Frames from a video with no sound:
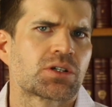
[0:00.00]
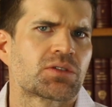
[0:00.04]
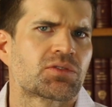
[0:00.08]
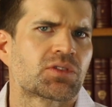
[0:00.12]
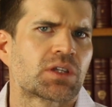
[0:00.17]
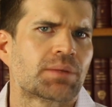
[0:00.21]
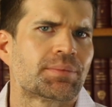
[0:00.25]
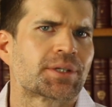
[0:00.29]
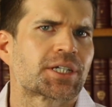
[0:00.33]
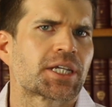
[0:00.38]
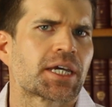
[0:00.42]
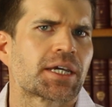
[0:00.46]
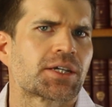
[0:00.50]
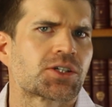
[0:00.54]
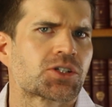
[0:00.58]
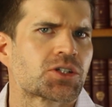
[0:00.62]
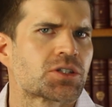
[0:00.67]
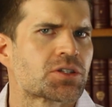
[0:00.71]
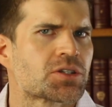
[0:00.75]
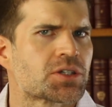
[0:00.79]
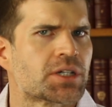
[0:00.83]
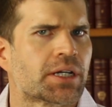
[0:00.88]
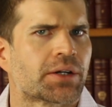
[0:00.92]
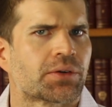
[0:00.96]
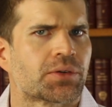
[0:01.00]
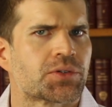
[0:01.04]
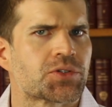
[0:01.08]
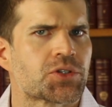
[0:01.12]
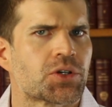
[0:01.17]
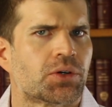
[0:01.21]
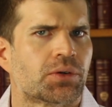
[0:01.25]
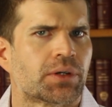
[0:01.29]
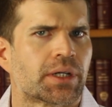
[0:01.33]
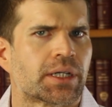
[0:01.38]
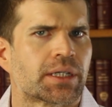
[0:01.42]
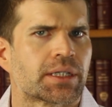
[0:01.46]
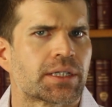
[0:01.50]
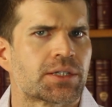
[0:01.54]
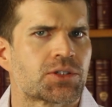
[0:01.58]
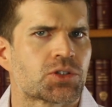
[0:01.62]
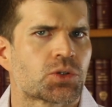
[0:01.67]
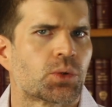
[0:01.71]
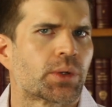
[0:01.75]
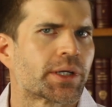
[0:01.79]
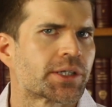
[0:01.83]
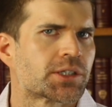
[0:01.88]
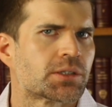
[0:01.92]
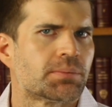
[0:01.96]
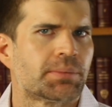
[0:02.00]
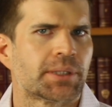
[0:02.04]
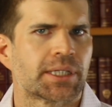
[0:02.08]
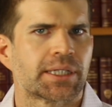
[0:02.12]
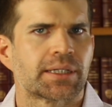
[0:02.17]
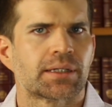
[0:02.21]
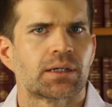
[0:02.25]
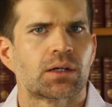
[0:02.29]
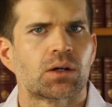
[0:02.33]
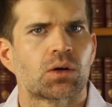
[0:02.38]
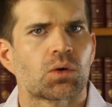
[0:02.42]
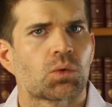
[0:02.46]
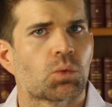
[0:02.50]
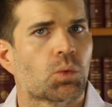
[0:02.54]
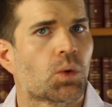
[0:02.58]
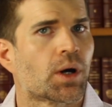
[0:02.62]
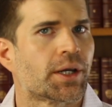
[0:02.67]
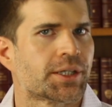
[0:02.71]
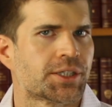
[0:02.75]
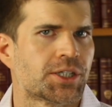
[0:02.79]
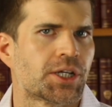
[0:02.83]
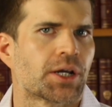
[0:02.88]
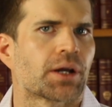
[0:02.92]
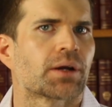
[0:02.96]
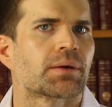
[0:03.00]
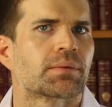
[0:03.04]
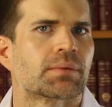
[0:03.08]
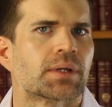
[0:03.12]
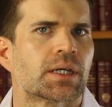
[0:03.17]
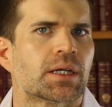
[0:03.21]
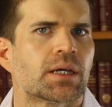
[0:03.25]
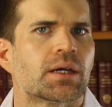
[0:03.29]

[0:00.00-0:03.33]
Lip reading: of limitations in Arizona is going to be 1 year.